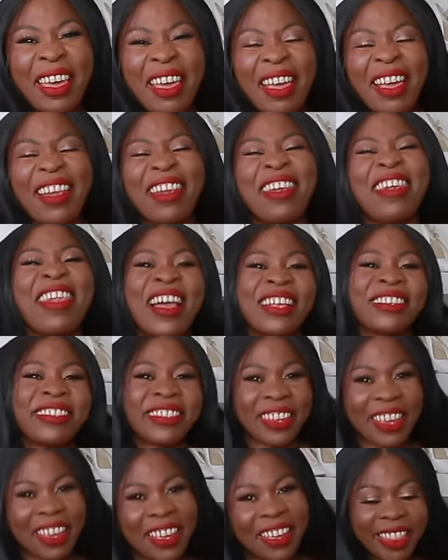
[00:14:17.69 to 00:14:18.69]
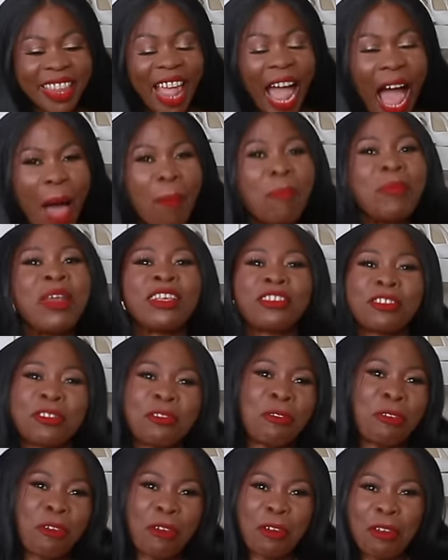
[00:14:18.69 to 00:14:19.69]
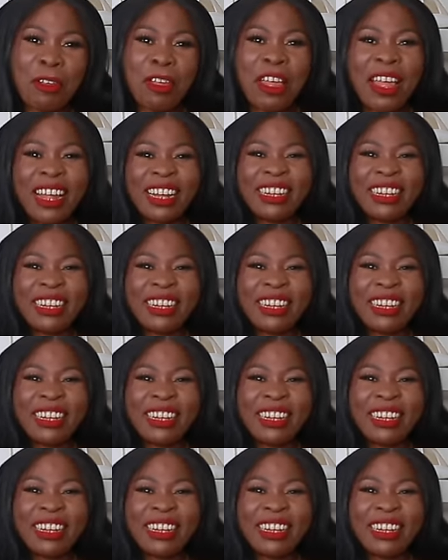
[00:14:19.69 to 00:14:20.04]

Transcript: a classic, timeless look.